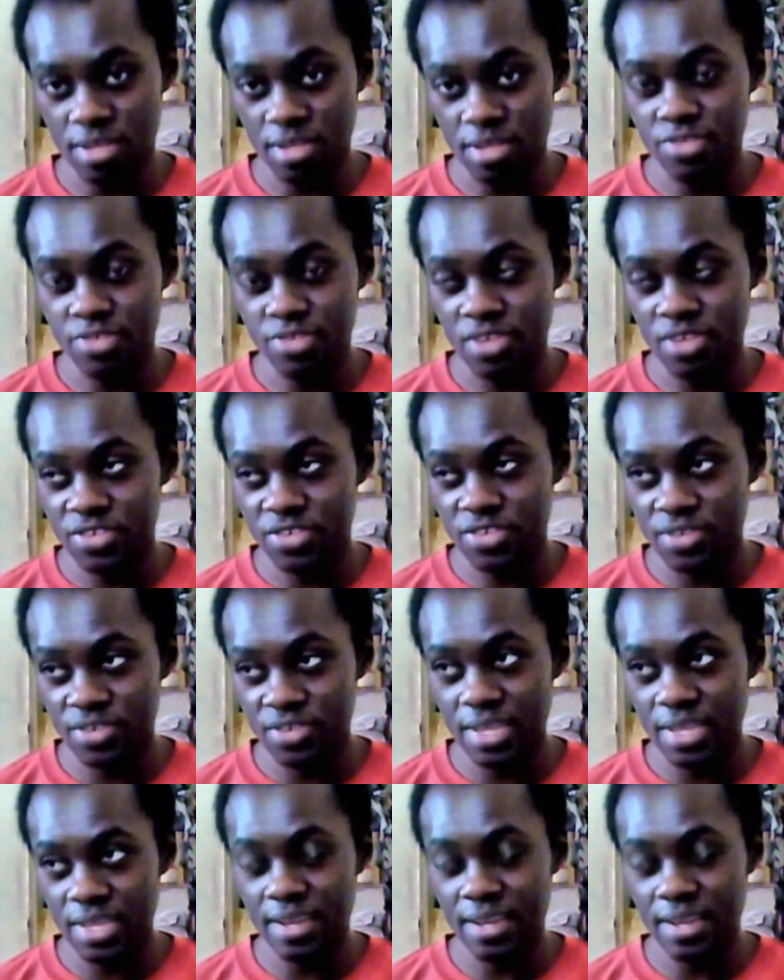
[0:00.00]
That strategy
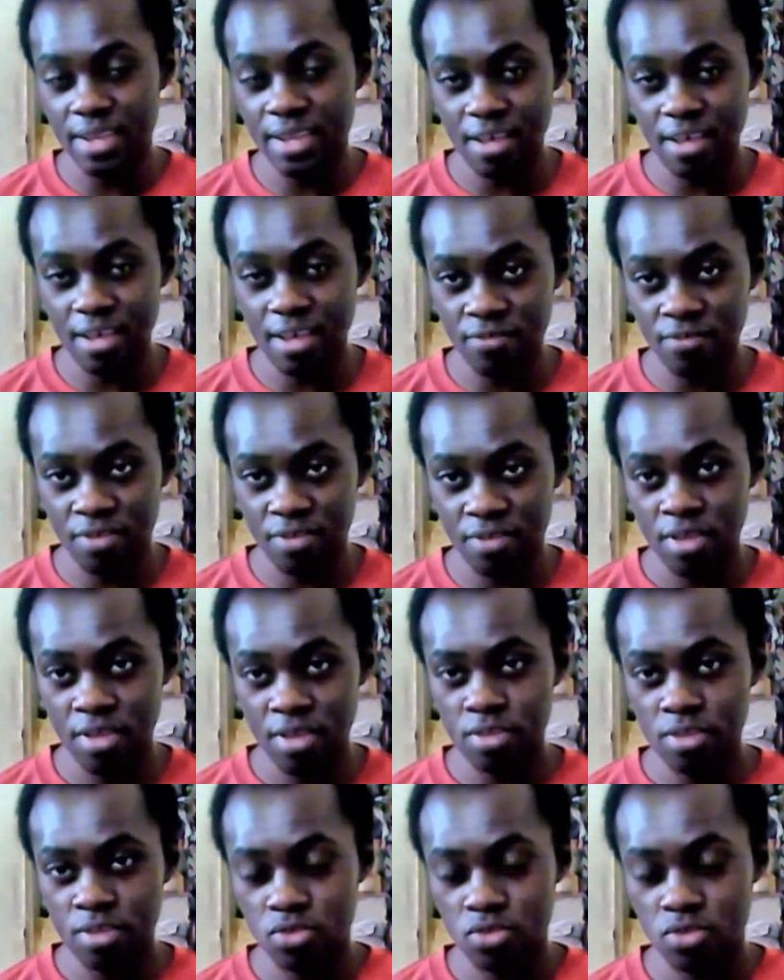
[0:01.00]
that they have
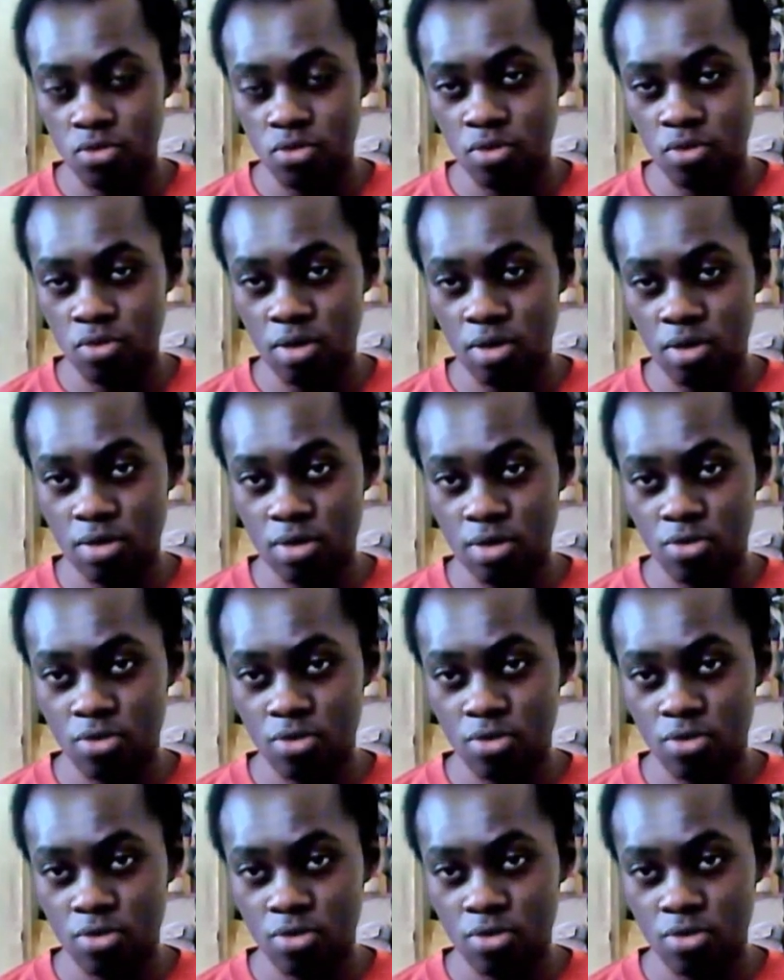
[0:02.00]
to